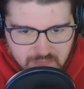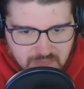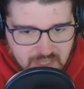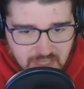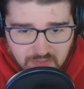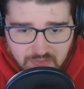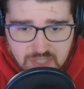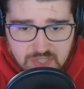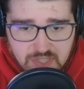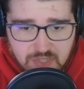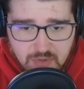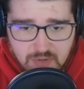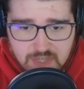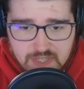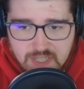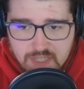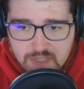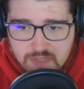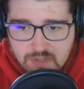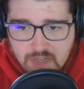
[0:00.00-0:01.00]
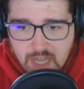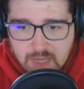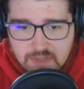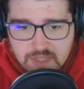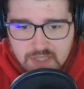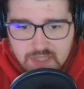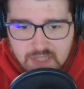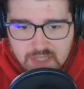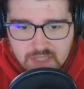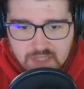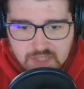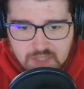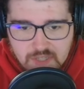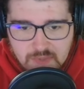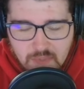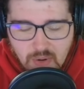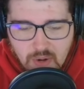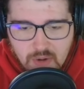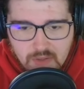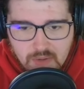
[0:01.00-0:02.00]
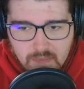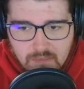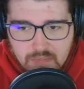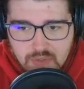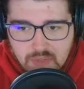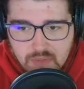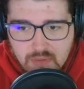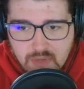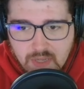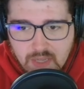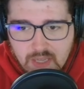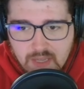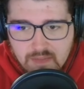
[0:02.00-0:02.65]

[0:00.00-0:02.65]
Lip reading: this crazy contraption is just part of the boot.